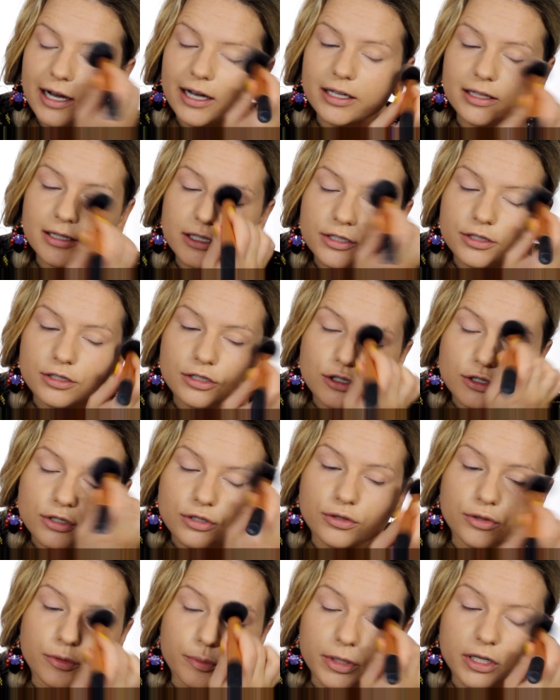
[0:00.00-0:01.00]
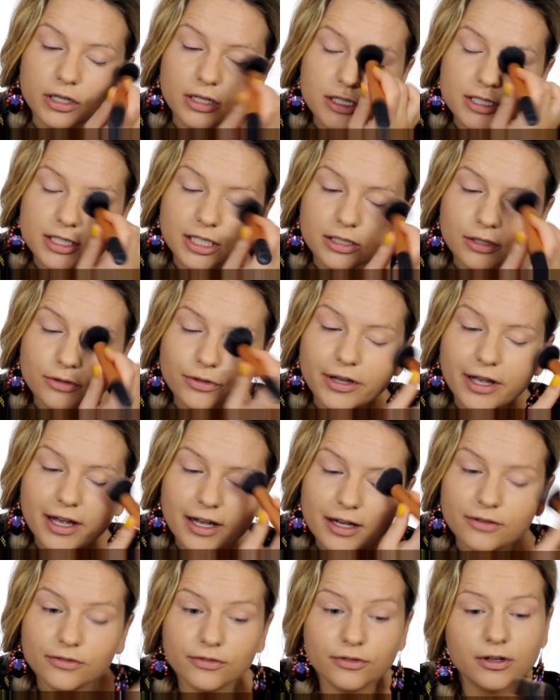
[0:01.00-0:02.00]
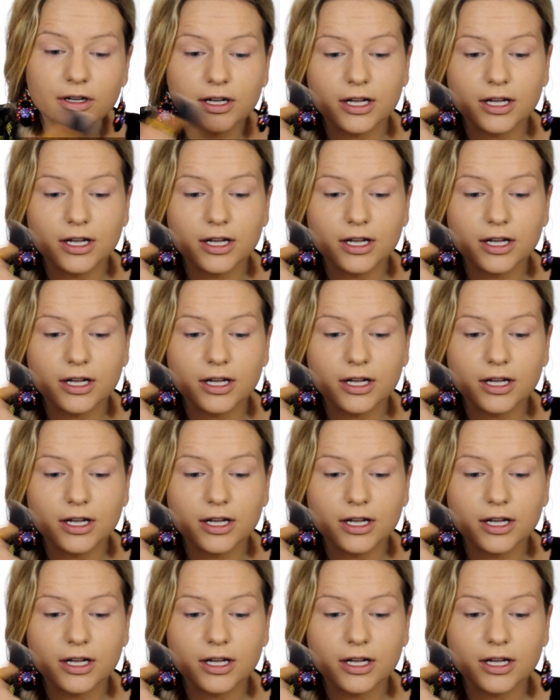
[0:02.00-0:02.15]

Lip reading: eyelids too, because I don't have